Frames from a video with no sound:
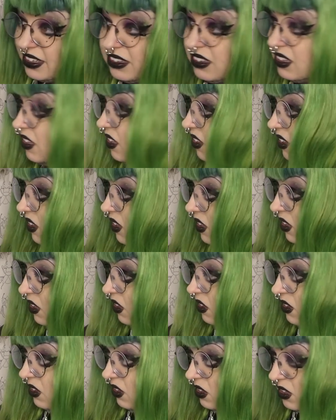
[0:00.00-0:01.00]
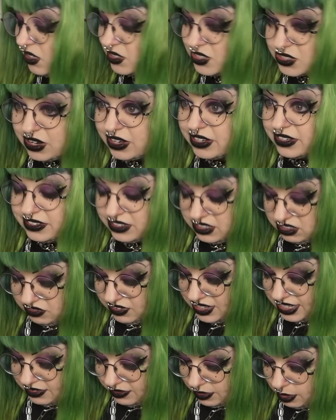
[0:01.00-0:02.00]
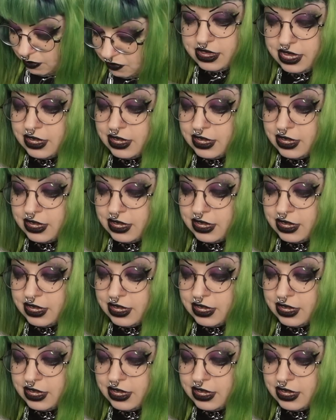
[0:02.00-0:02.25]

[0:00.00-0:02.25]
I was trying to do you a favour.